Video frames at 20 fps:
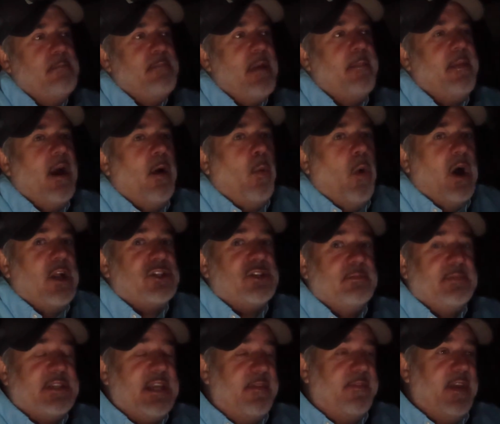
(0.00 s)
Maybe I'll watch
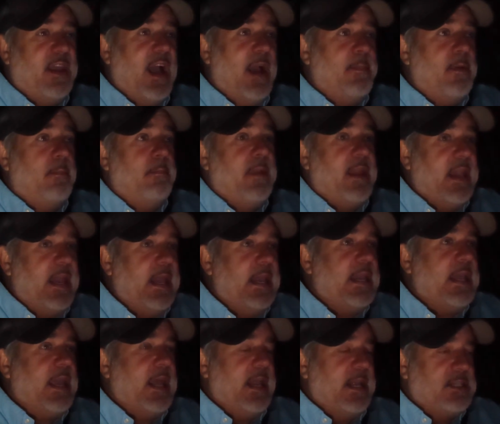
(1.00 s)
some TV. I've been
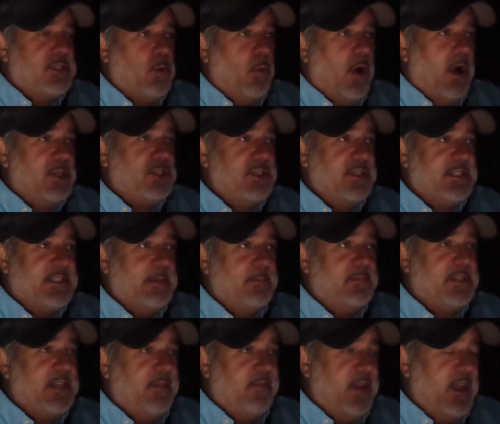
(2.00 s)
meaning to get into watching some
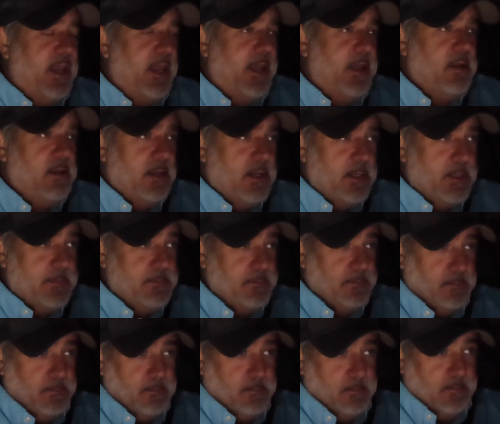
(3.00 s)
TV.
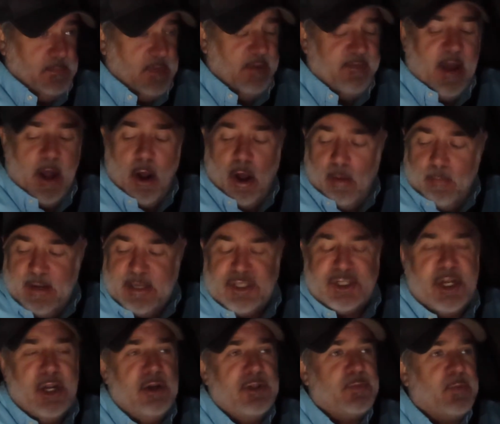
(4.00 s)
I've got all my
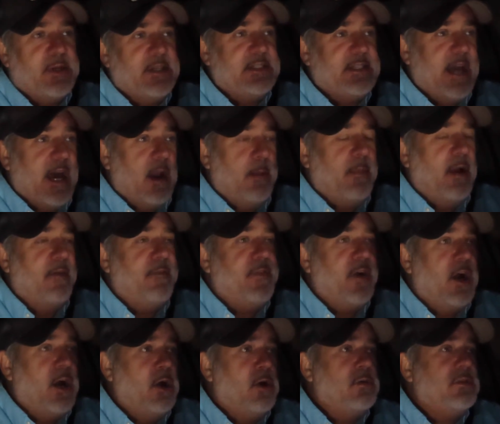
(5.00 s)
shows written down on my
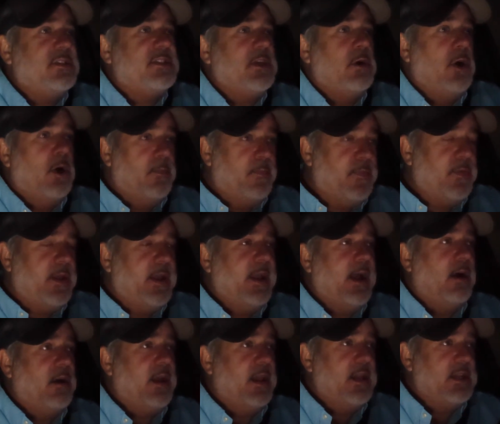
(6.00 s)
phone, so hopefully
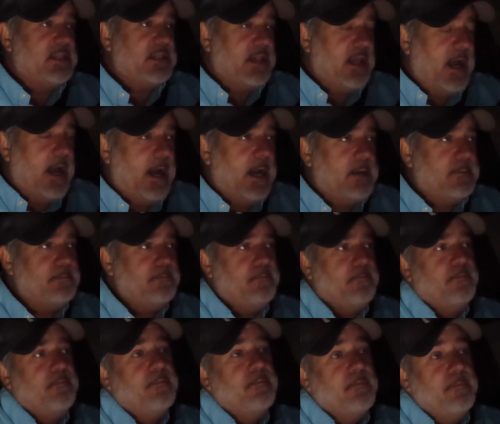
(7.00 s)
I'll get into that.
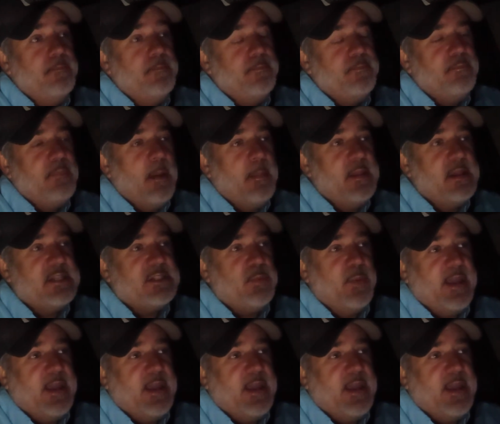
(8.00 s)
Maybe this